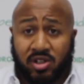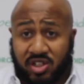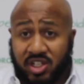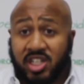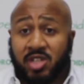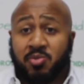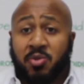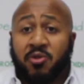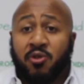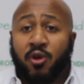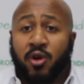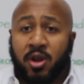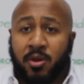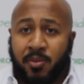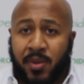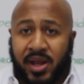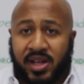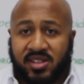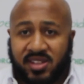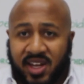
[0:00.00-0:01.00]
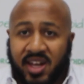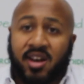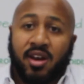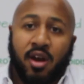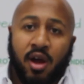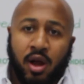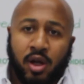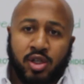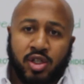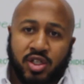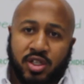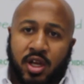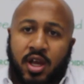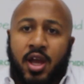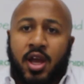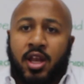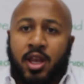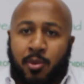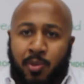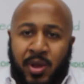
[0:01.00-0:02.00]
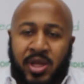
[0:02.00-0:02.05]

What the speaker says: just before the Mate 10 launch, the